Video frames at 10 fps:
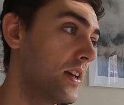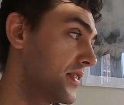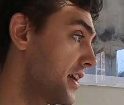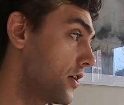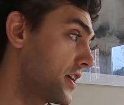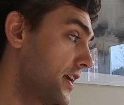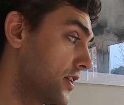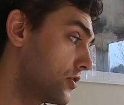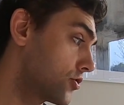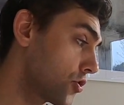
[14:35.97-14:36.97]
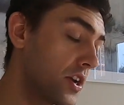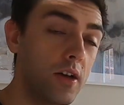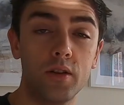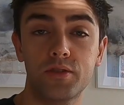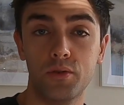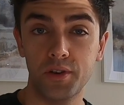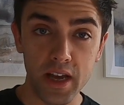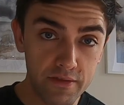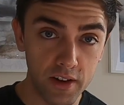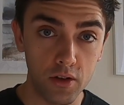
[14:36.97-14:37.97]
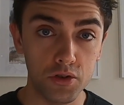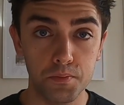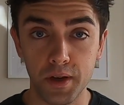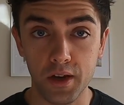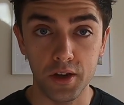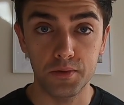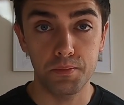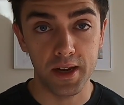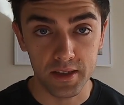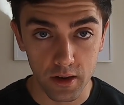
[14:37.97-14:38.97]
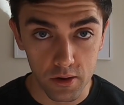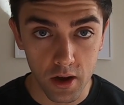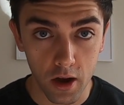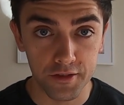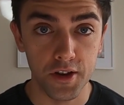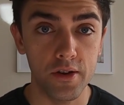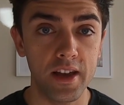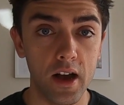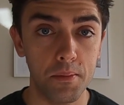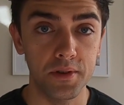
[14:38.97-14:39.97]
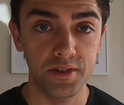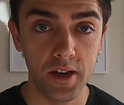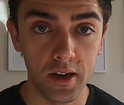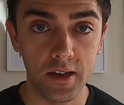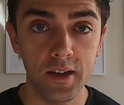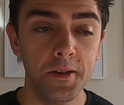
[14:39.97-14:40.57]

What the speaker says: They're looking at joint ills or navel ills because big slow calves don't get up and suck.